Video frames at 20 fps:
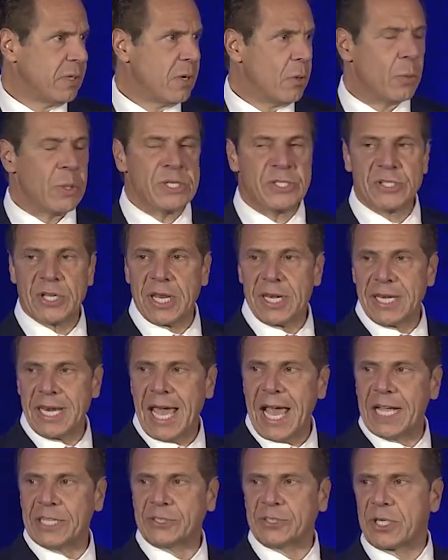We sent
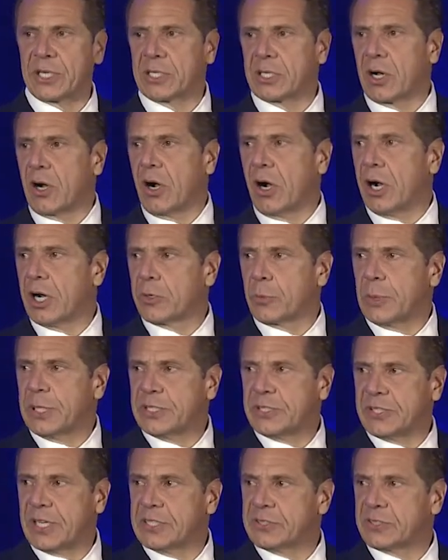National Guard, we
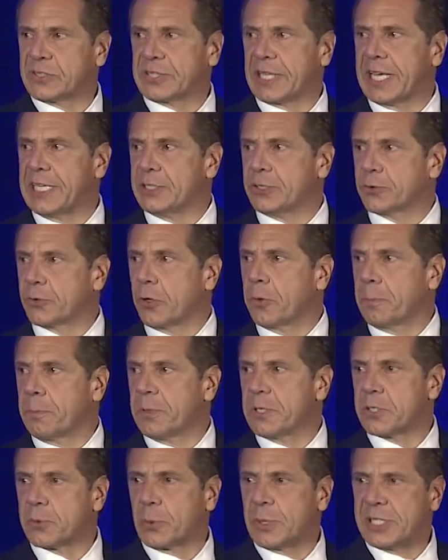sent state
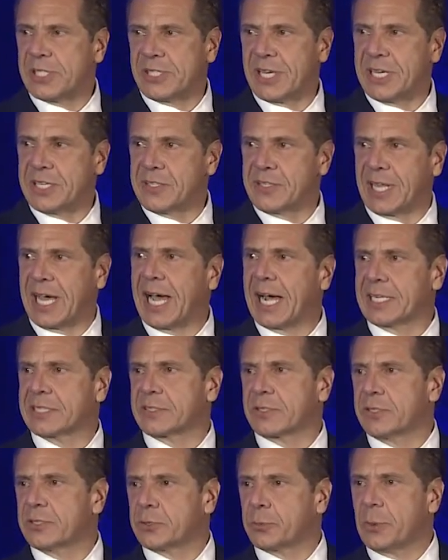troopers, we sent
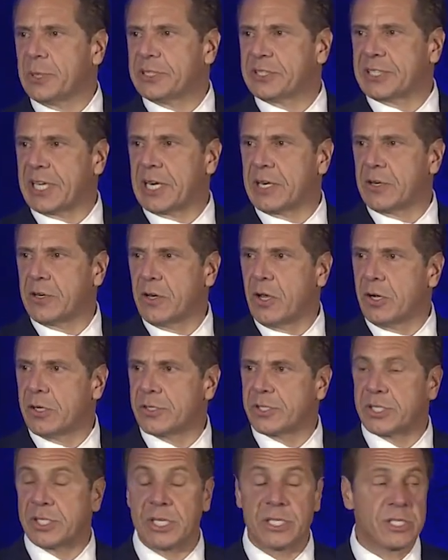doctors, we sent
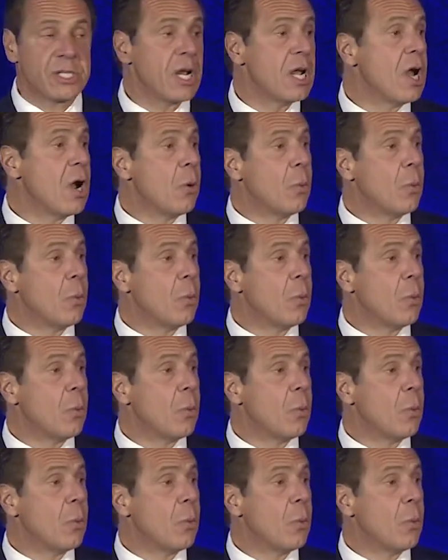nurses,